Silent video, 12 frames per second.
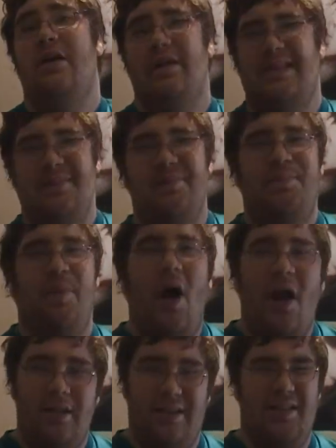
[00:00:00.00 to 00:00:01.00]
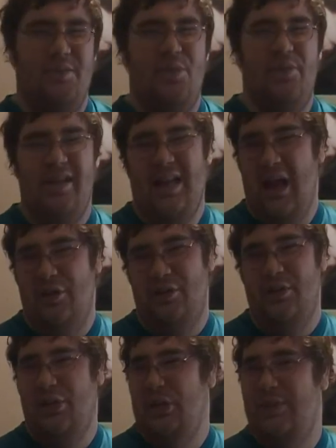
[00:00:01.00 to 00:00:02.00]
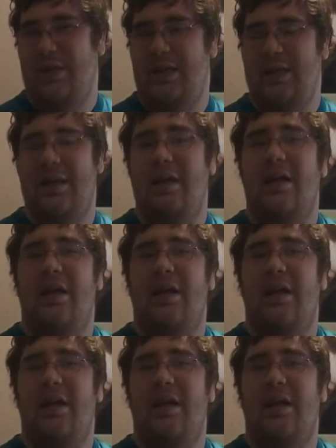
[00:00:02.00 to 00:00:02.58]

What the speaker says: which bogs the movie down a little bit.